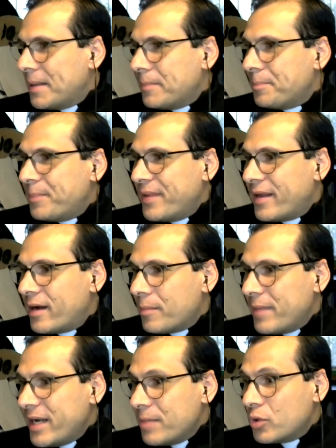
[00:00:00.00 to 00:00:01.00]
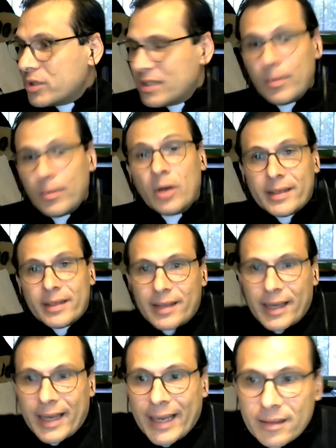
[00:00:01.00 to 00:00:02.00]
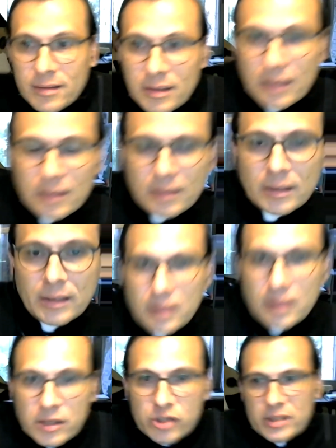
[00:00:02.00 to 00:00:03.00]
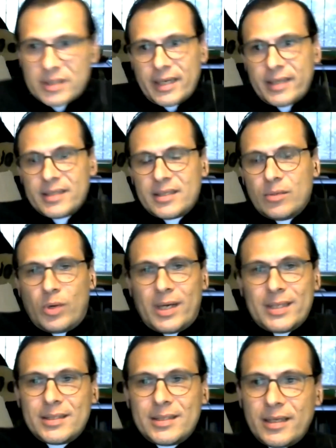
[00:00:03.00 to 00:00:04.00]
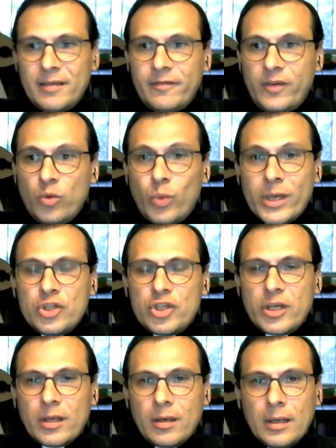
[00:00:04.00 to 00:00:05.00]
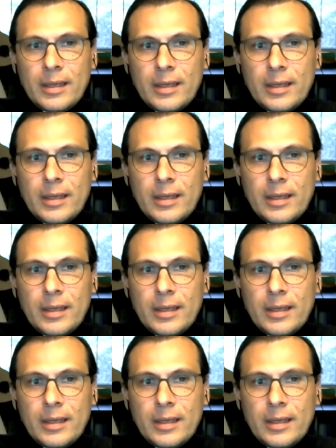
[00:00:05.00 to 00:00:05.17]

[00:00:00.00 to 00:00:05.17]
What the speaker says: there are many books about it, and Christian Zionism was influential